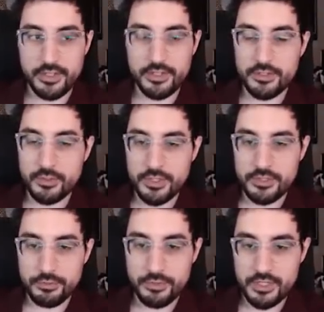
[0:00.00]
as soon as
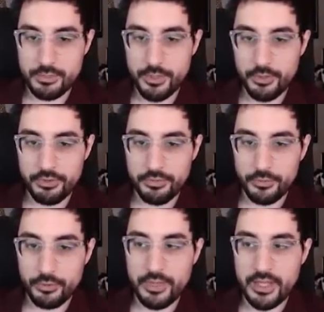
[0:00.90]
you reach both
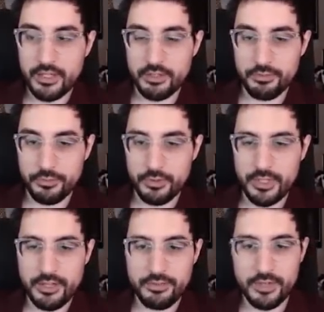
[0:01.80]
full mana and full life,